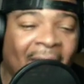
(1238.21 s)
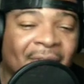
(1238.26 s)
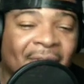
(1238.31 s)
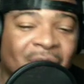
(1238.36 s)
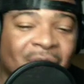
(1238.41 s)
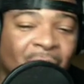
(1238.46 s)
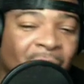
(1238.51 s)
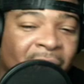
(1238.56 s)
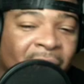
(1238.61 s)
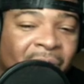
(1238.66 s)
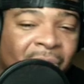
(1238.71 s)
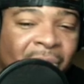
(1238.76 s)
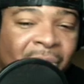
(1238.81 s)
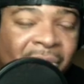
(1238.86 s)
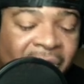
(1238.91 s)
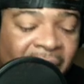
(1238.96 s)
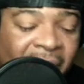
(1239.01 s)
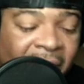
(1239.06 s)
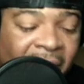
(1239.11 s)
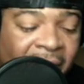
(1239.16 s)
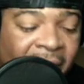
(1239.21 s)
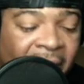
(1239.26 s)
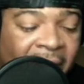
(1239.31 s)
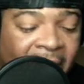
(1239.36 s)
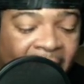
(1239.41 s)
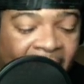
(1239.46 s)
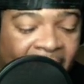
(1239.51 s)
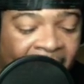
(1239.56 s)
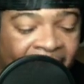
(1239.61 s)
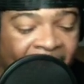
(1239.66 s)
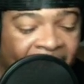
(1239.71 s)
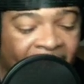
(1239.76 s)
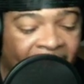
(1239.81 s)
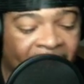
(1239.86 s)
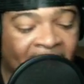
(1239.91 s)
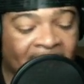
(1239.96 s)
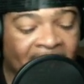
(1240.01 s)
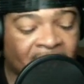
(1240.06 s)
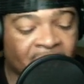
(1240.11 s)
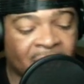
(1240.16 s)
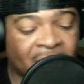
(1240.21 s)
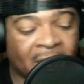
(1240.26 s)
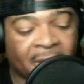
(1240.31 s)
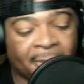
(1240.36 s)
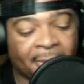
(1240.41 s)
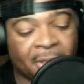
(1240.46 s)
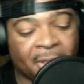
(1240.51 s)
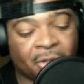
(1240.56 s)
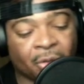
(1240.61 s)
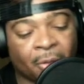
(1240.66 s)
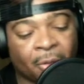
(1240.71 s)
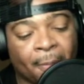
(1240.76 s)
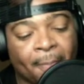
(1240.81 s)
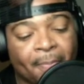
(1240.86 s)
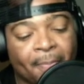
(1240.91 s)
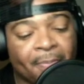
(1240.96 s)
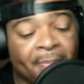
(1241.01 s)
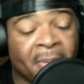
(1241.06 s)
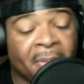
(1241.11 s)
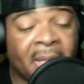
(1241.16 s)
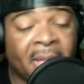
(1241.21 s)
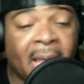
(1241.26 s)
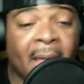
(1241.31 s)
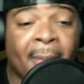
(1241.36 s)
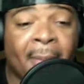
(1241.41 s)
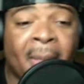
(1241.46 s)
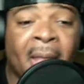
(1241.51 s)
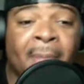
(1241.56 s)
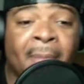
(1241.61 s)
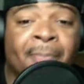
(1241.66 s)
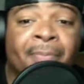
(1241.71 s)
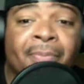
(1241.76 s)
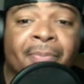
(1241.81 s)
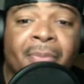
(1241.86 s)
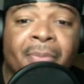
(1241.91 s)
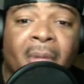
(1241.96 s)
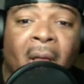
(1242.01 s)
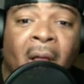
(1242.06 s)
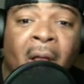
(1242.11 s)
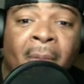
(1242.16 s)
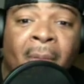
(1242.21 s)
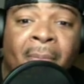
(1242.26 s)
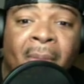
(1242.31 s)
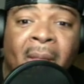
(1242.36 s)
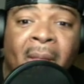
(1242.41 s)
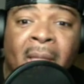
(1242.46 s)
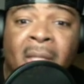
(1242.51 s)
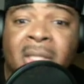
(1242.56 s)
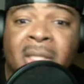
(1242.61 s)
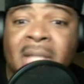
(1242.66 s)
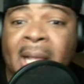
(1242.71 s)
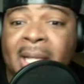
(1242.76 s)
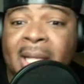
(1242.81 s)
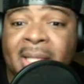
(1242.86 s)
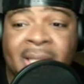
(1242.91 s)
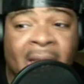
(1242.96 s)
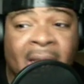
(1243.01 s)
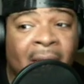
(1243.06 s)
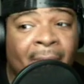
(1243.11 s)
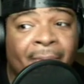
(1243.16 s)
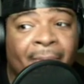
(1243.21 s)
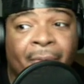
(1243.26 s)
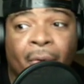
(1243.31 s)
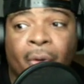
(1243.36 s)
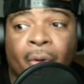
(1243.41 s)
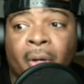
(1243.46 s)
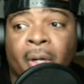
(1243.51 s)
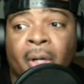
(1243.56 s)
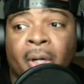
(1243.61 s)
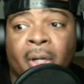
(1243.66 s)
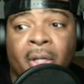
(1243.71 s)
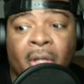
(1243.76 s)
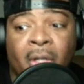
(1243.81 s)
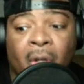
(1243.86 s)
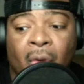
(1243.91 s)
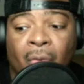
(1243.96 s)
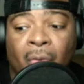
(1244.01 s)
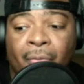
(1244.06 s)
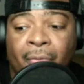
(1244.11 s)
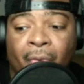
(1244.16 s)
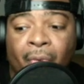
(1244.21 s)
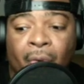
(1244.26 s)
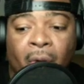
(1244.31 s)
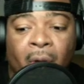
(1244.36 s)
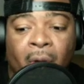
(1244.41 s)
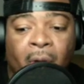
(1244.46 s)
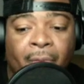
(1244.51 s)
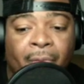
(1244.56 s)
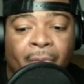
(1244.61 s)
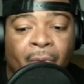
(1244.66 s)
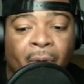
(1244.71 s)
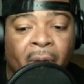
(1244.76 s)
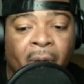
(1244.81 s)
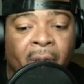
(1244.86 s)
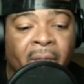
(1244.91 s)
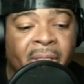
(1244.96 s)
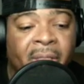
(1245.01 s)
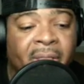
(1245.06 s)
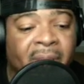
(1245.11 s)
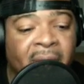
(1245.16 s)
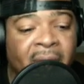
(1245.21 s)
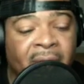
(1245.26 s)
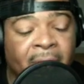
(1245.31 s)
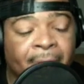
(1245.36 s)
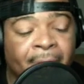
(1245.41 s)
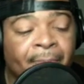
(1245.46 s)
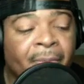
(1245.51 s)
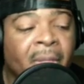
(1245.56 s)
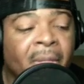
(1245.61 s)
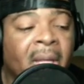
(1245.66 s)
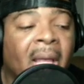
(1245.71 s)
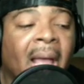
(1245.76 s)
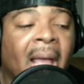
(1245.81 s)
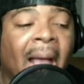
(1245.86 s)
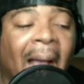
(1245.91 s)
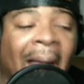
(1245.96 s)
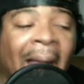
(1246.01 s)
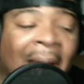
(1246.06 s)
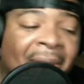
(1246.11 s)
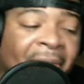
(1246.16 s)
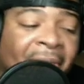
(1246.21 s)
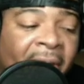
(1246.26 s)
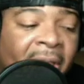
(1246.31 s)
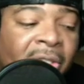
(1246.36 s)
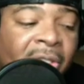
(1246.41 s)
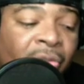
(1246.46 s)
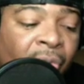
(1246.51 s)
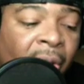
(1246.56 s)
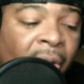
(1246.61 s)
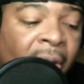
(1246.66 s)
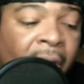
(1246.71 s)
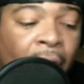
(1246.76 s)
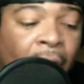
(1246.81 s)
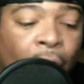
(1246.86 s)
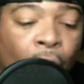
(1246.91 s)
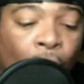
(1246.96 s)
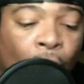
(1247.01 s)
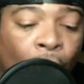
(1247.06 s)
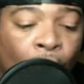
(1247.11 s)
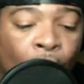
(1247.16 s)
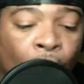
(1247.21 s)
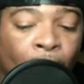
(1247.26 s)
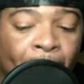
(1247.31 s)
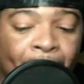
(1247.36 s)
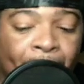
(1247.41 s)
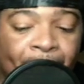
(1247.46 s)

So we'll see if that turns out to be true. But yeah, man, it looks like a setup for, you know, for a good season. I think it's really cool.